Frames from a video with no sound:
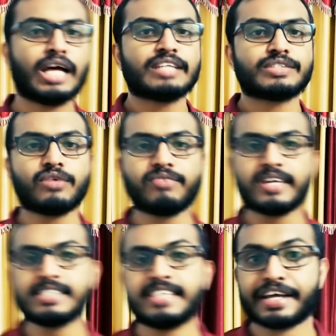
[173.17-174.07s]
So
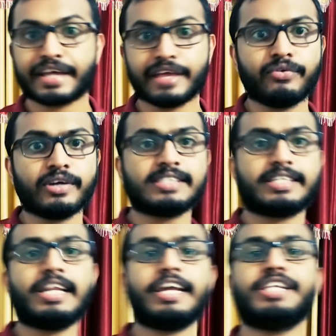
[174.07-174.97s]
friends, if you are
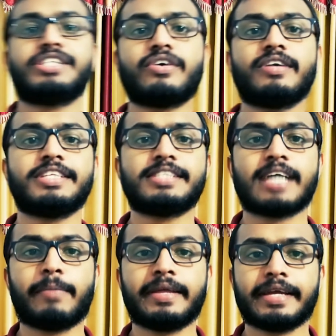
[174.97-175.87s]
still installed this
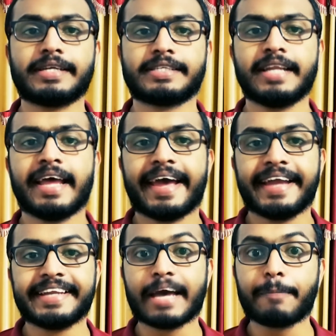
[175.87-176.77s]
application
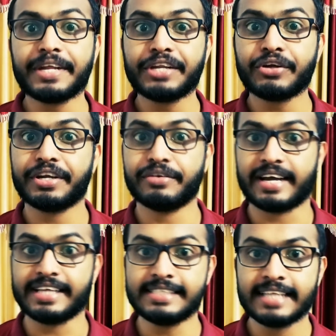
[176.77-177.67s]
and kept in your
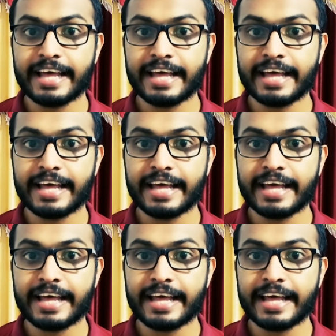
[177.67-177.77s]
device,